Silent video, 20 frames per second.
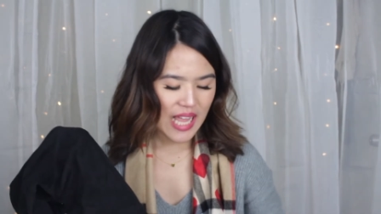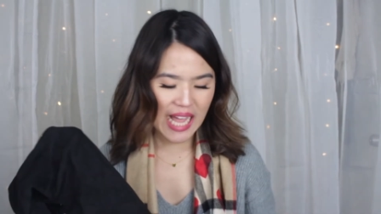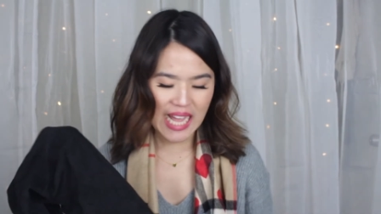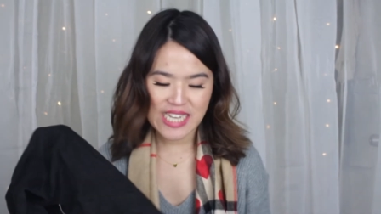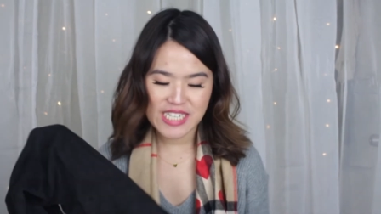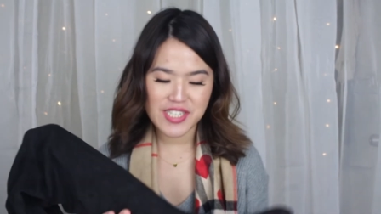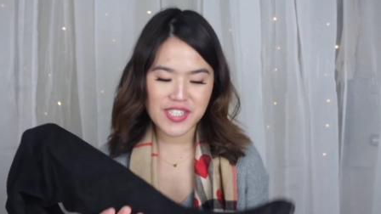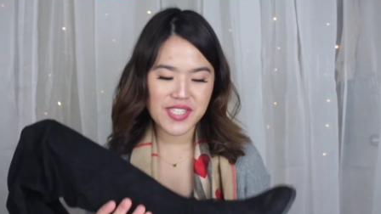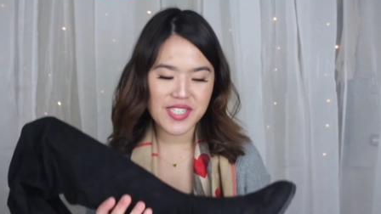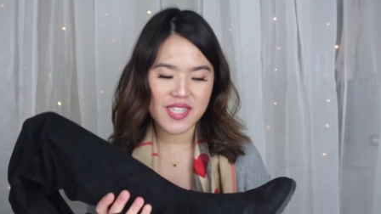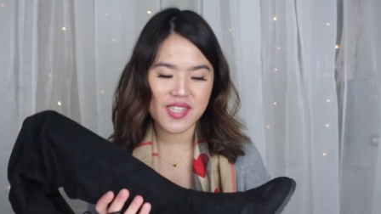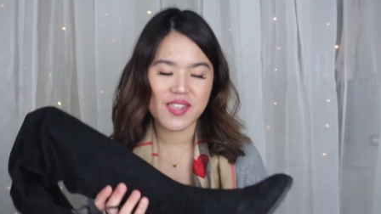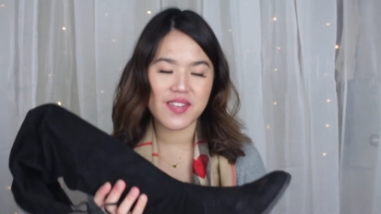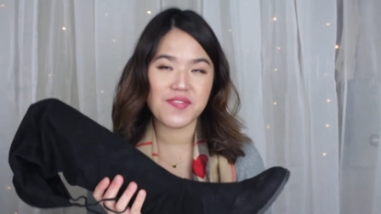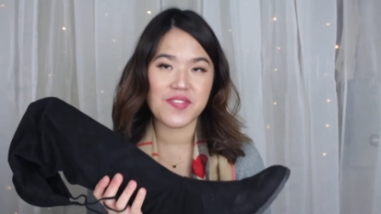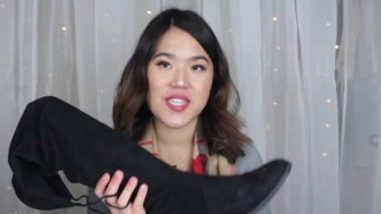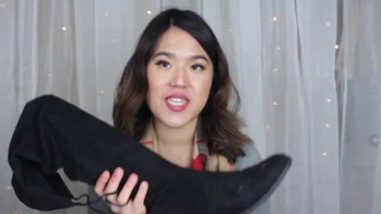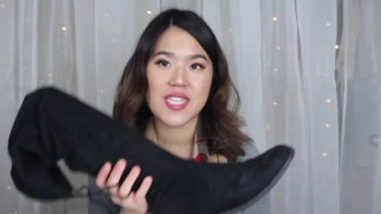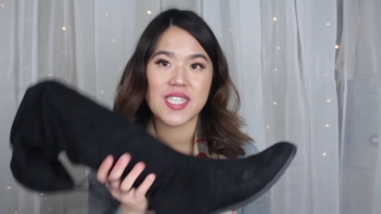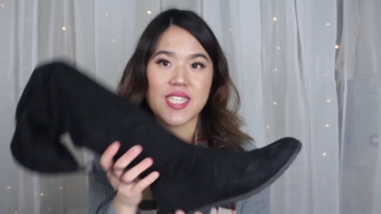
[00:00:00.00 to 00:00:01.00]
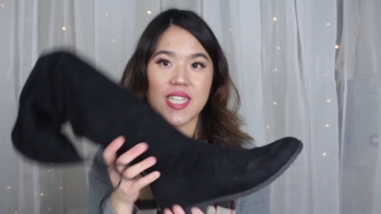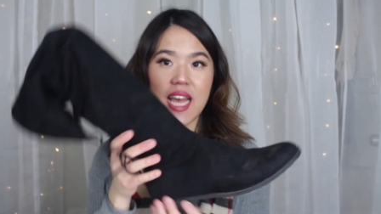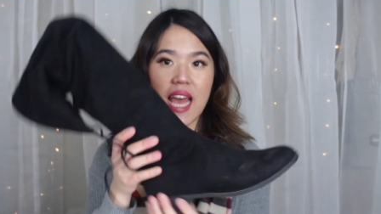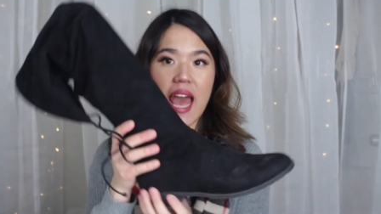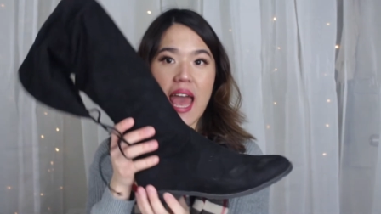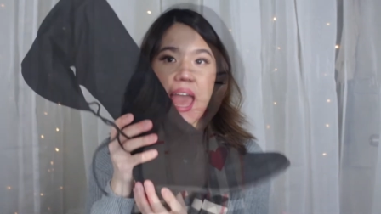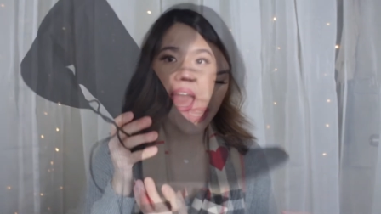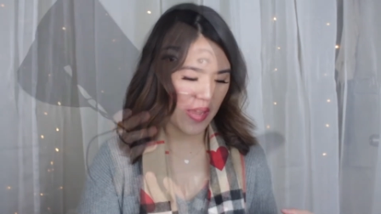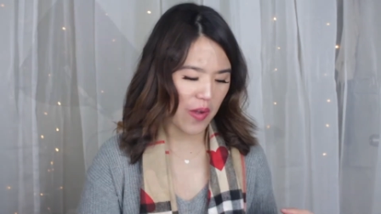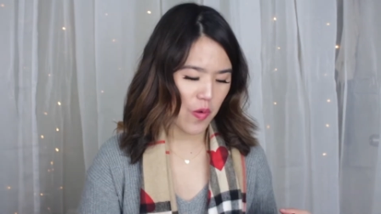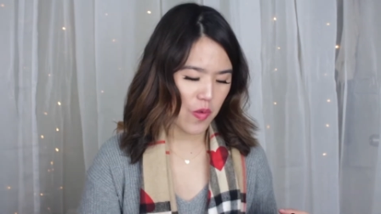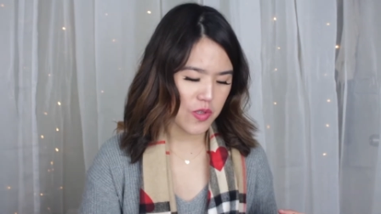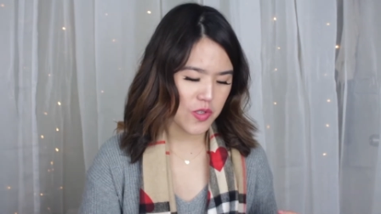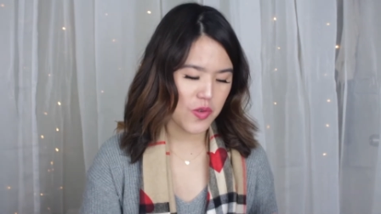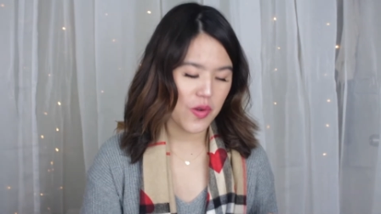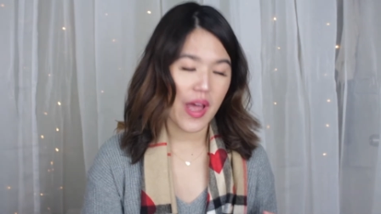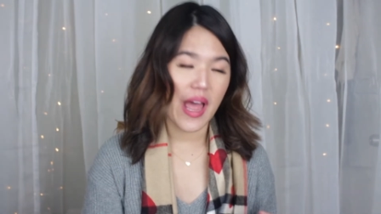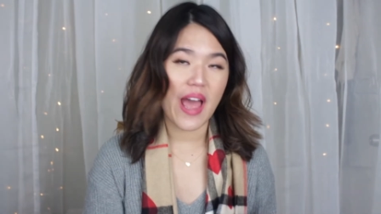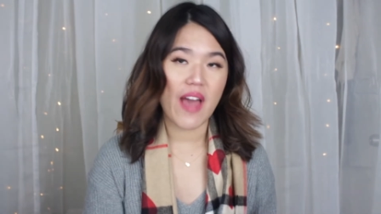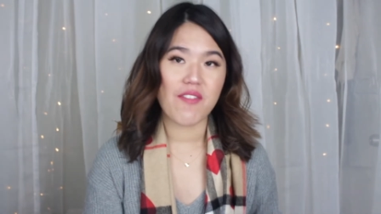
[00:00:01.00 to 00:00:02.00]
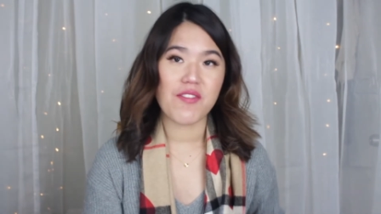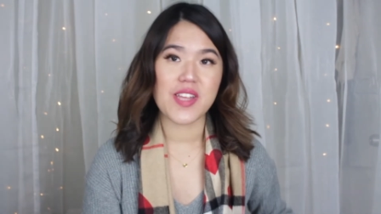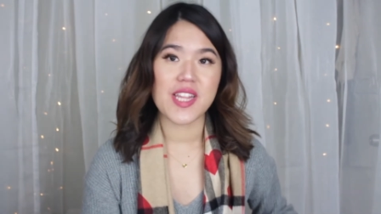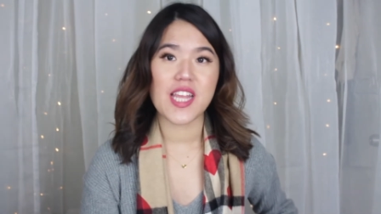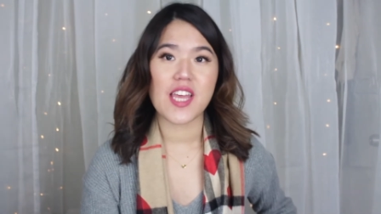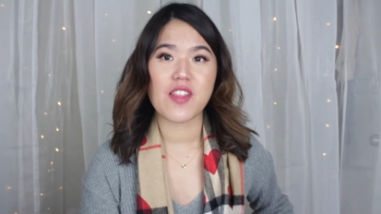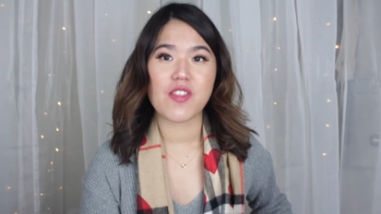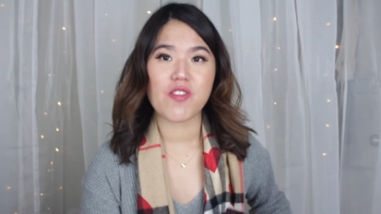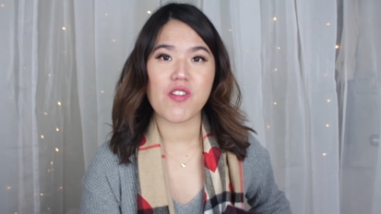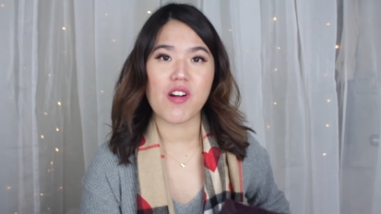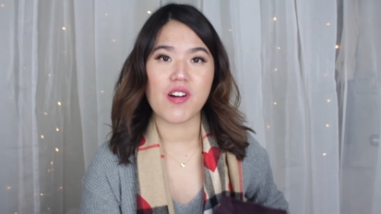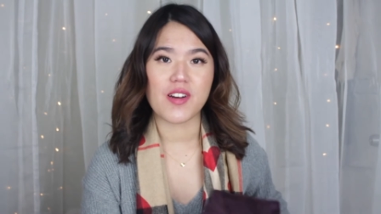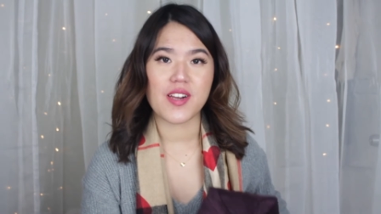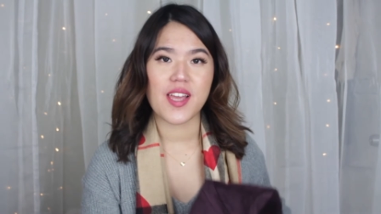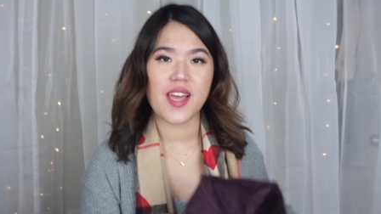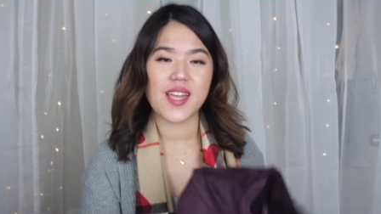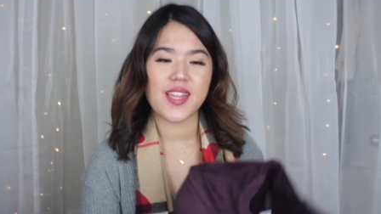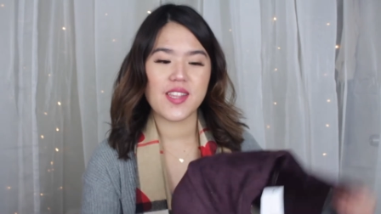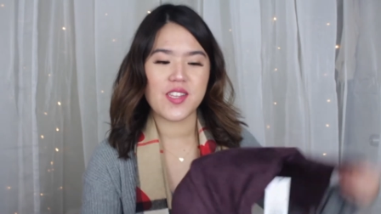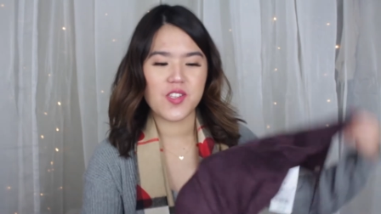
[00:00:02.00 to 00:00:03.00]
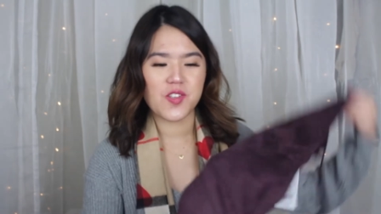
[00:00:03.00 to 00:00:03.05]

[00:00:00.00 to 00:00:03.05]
I just love this. They also have it in Target.